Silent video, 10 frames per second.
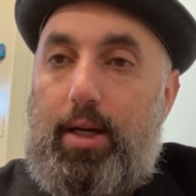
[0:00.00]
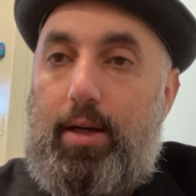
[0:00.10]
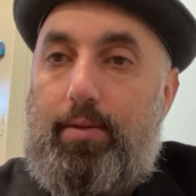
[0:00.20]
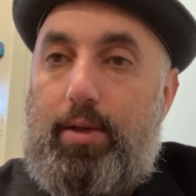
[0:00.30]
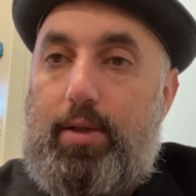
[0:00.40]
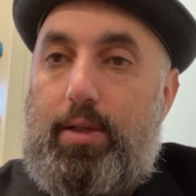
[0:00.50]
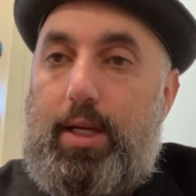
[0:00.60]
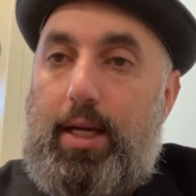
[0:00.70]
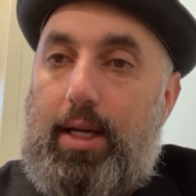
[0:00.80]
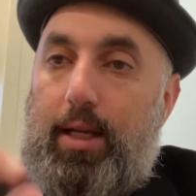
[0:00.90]
If we're just
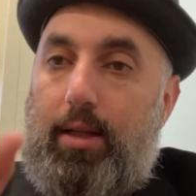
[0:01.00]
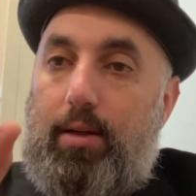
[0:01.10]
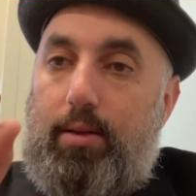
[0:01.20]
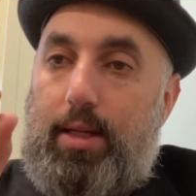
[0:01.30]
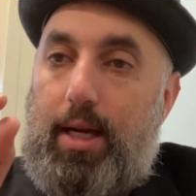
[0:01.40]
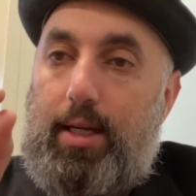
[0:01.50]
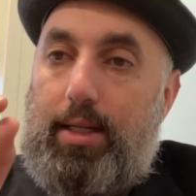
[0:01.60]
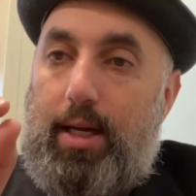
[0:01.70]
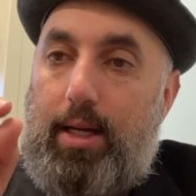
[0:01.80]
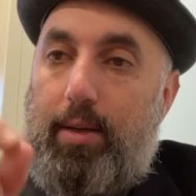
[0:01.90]
taking little tiny
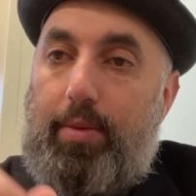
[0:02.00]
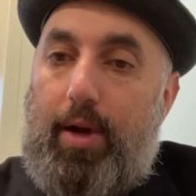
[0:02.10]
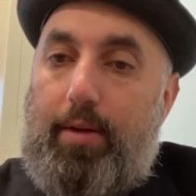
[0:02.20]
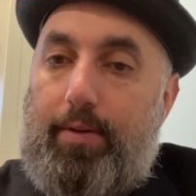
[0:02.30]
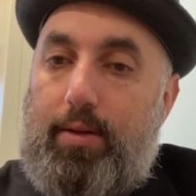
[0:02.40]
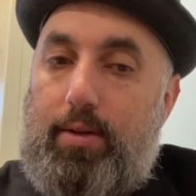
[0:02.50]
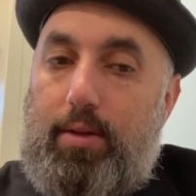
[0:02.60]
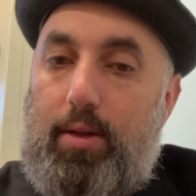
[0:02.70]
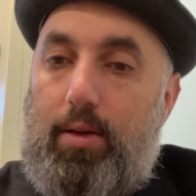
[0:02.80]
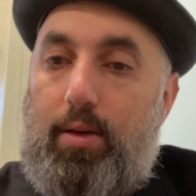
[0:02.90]
profits,
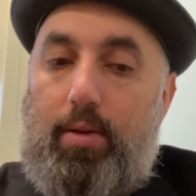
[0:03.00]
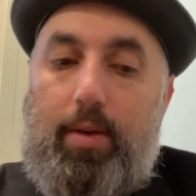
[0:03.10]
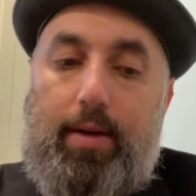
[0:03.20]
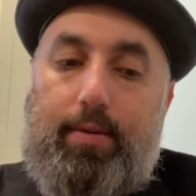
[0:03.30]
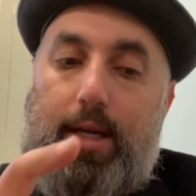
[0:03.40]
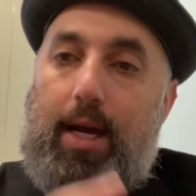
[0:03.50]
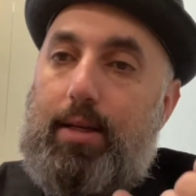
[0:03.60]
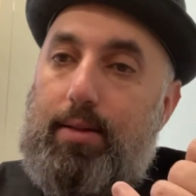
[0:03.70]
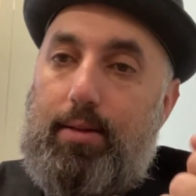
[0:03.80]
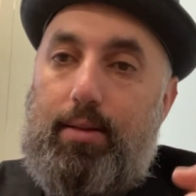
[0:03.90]
then we have
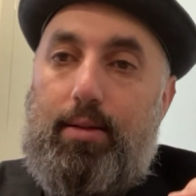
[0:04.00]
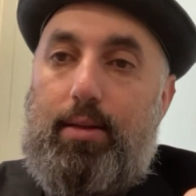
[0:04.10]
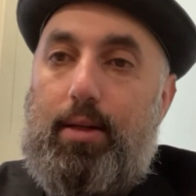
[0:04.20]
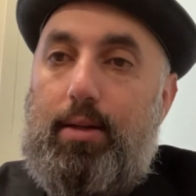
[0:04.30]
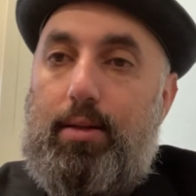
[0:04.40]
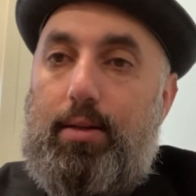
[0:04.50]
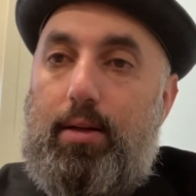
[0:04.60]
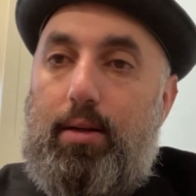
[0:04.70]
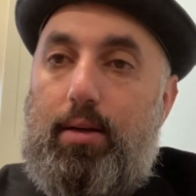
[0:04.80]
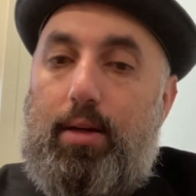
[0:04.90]
taxes to
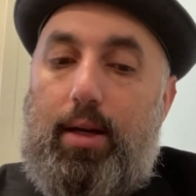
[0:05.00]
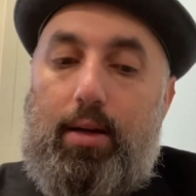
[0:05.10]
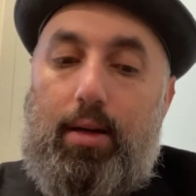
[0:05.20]
consider,